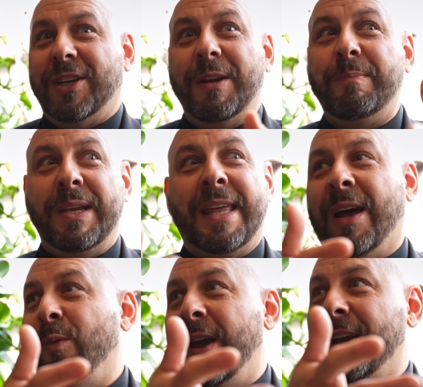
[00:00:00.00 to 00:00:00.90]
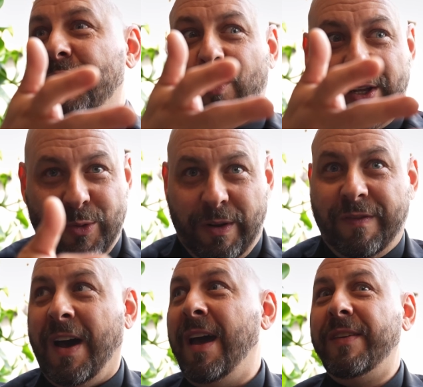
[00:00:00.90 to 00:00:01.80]
going to be that way in
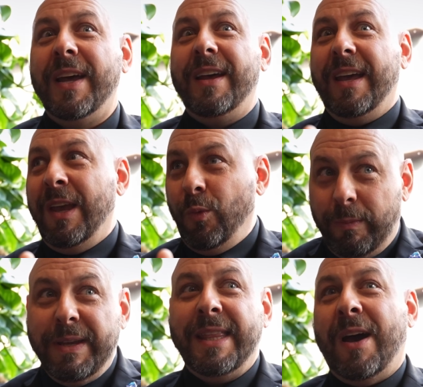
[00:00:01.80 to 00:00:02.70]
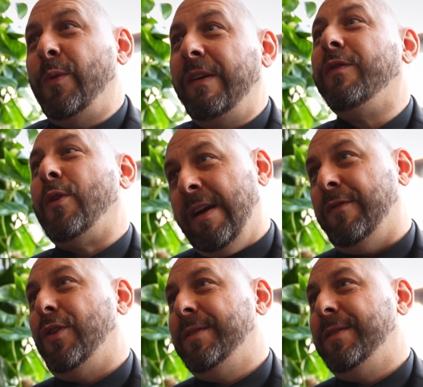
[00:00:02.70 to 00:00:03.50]
2025. It will be that way forever.